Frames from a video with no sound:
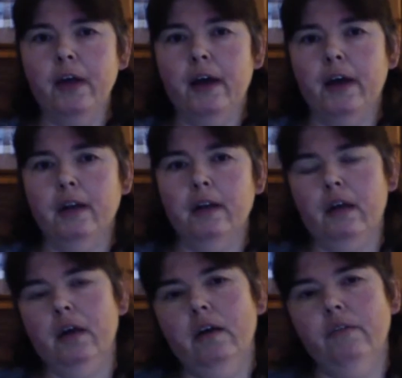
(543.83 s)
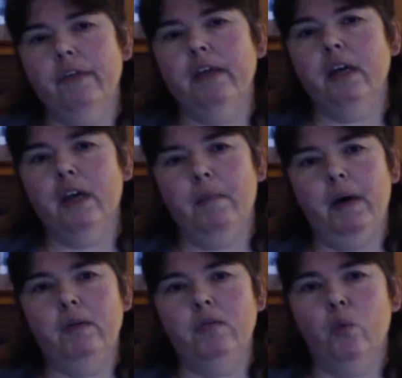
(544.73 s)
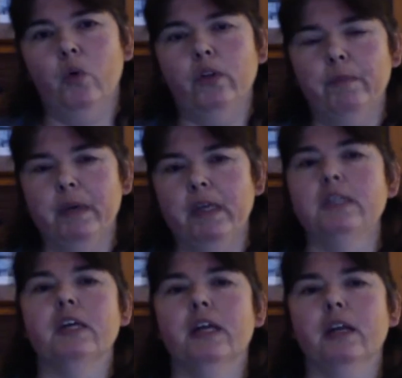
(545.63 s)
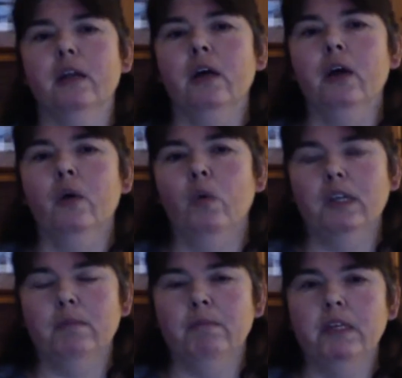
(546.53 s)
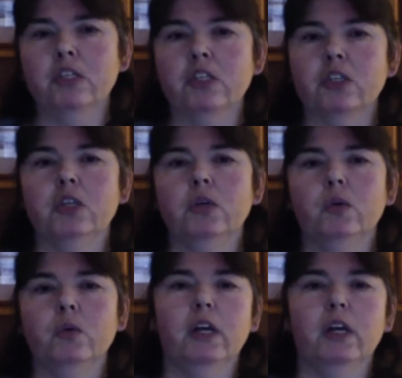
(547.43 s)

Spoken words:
and thinking about world peace and what it means to you.